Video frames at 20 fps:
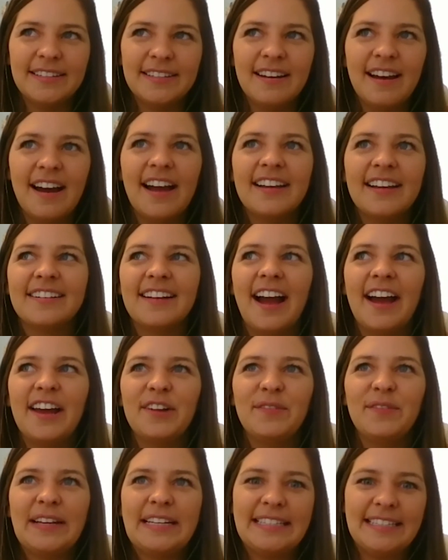I kind
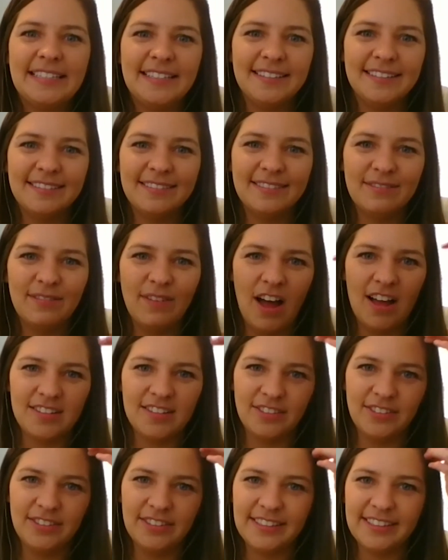of like
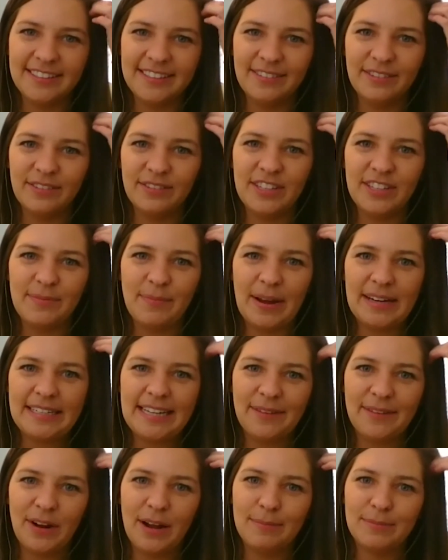hustled and did my
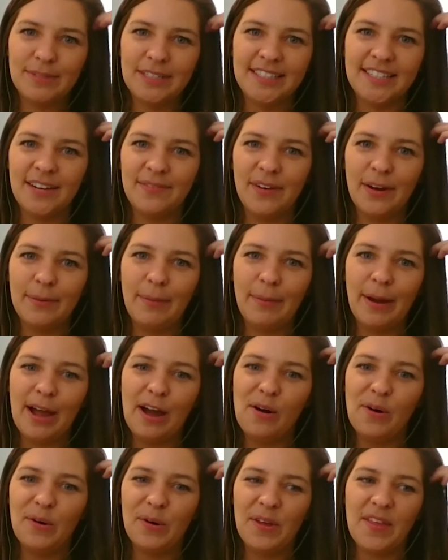Dave Ramsey stuff on my
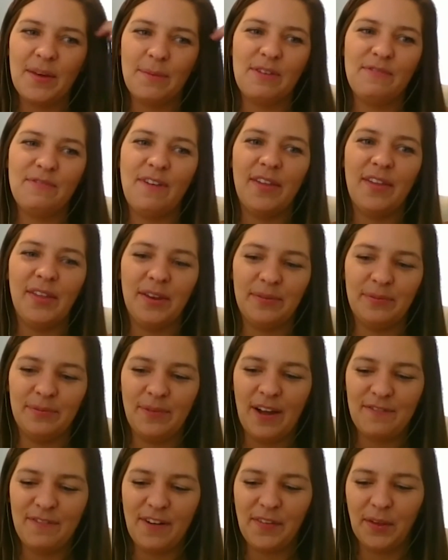own. And then I
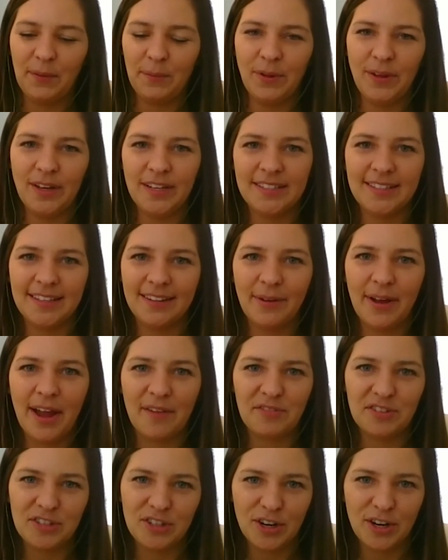finally realized that we
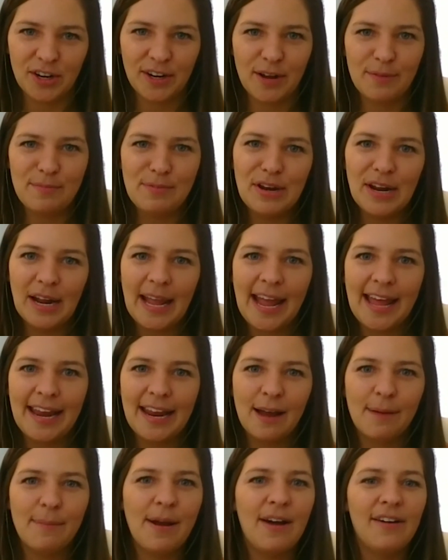have to start
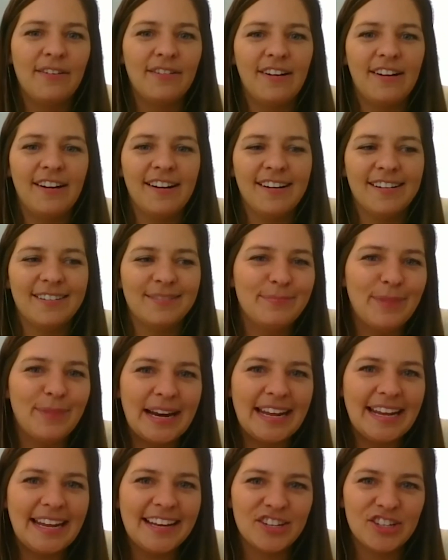communicating about our
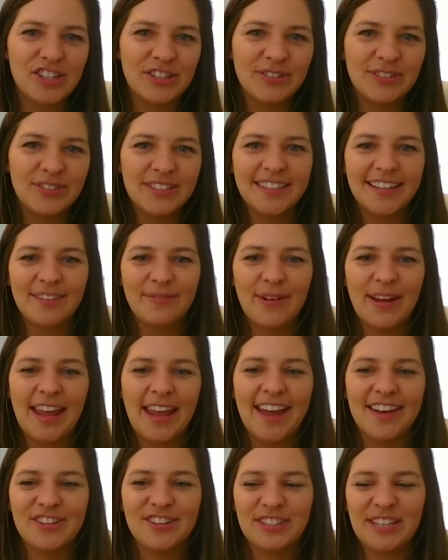money issues, and we
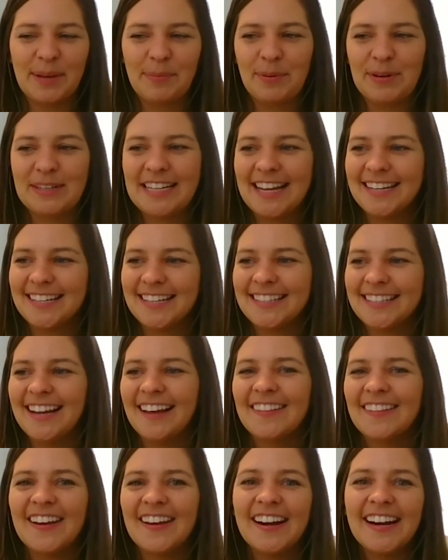can't just like pretend it's
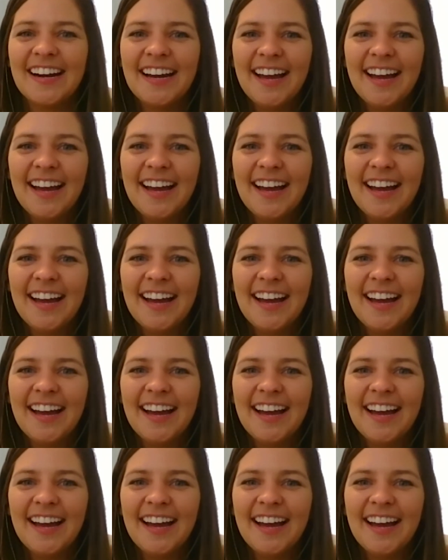not there.